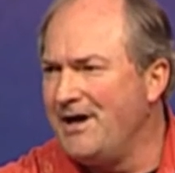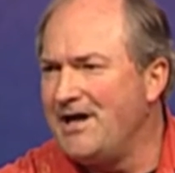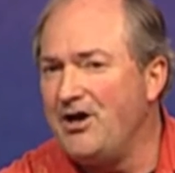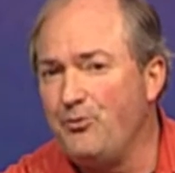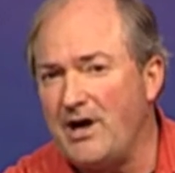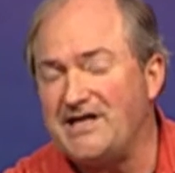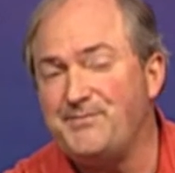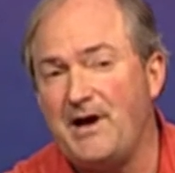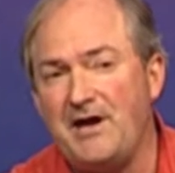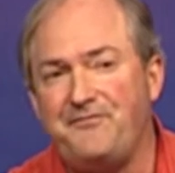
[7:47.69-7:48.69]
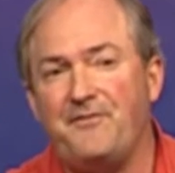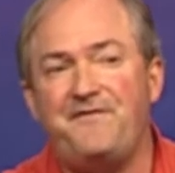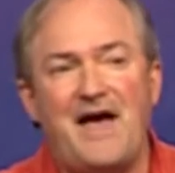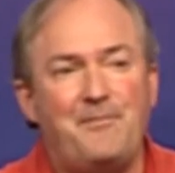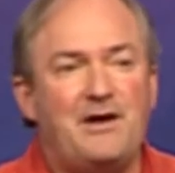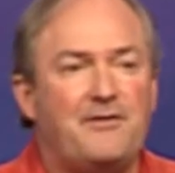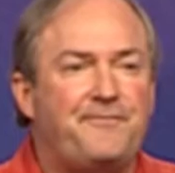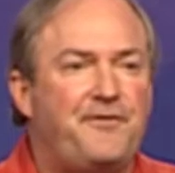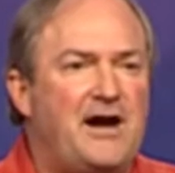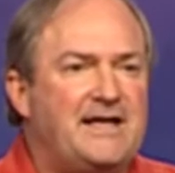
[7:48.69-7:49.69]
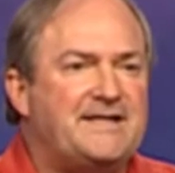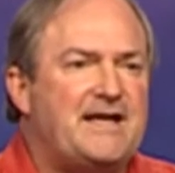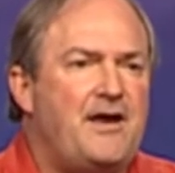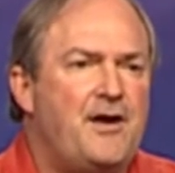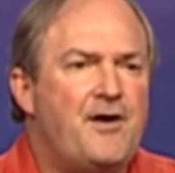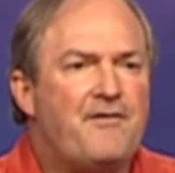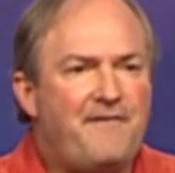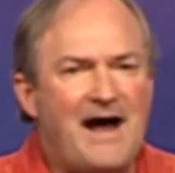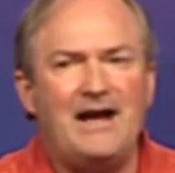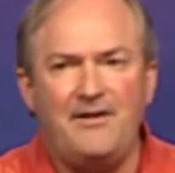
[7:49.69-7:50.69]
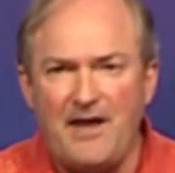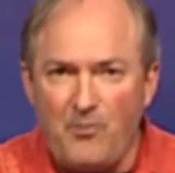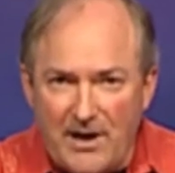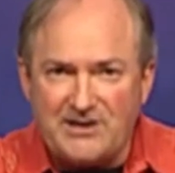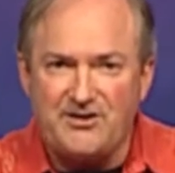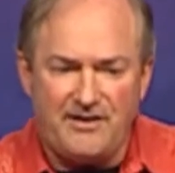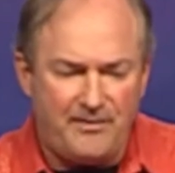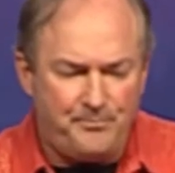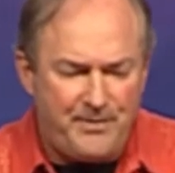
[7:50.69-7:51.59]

he raised money from family and friends, and finally they went and they,